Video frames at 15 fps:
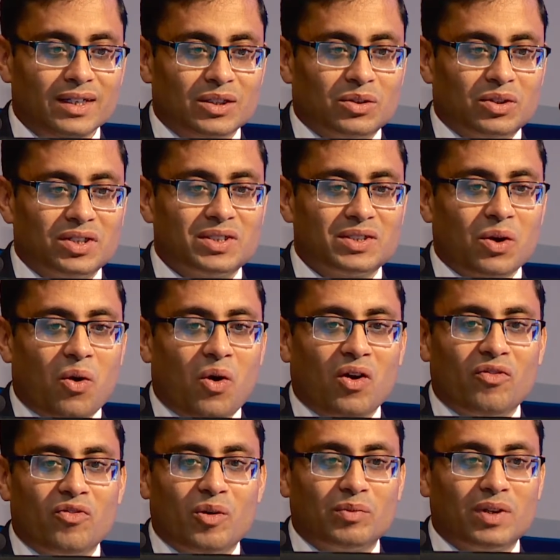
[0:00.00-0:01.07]
So this is all
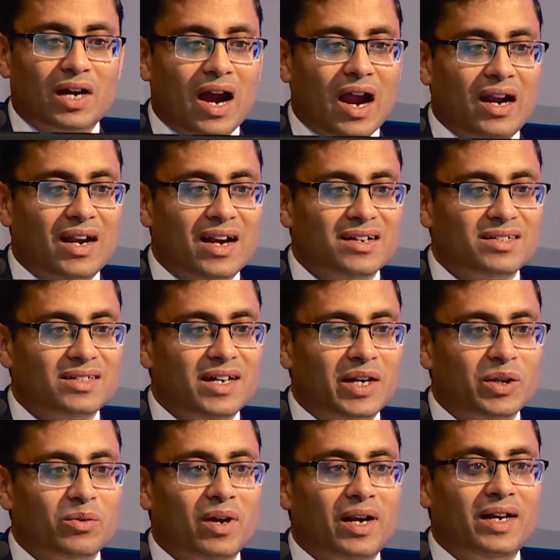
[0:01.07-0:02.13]
from the guidelines that
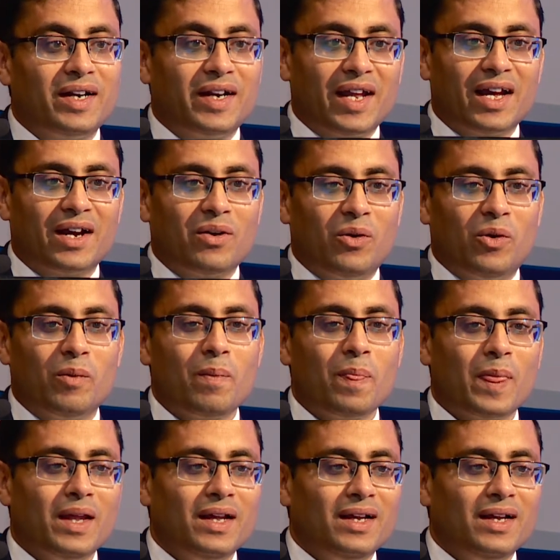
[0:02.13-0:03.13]
you can take home.